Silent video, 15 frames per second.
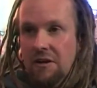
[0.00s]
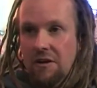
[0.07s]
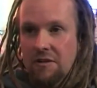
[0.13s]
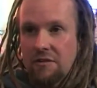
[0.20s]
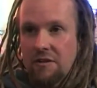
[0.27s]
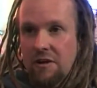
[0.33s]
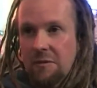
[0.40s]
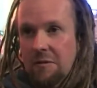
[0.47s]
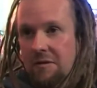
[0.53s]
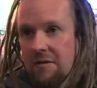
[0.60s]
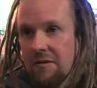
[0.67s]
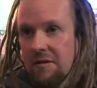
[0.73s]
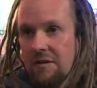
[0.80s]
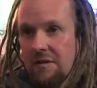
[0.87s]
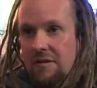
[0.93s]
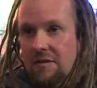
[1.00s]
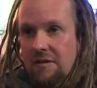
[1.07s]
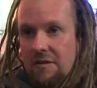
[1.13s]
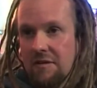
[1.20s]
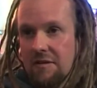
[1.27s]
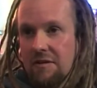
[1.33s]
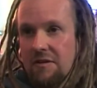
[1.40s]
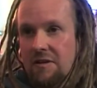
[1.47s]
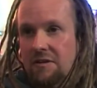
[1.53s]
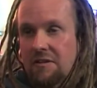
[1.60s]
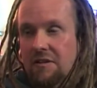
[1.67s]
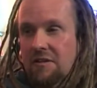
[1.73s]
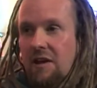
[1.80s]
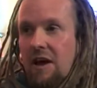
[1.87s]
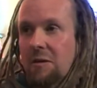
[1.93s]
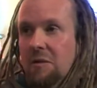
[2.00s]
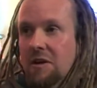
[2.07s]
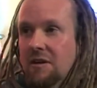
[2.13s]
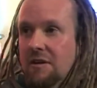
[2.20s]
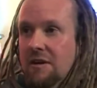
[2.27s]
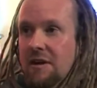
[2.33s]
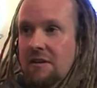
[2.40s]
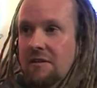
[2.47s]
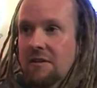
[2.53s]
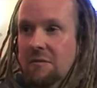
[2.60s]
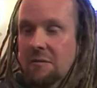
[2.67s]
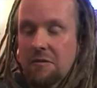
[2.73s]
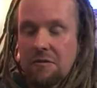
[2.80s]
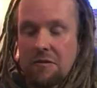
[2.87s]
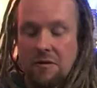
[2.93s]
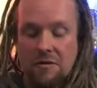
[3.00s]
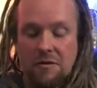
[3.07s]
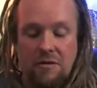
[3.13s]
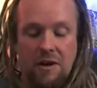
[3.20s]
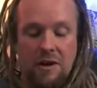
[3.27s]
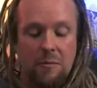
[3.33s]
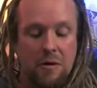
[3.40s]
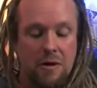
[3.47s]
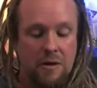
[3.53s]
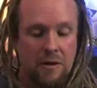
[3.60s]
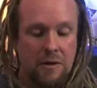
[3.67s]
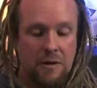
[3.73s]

At night timer, usually disable it now yeah. sleep.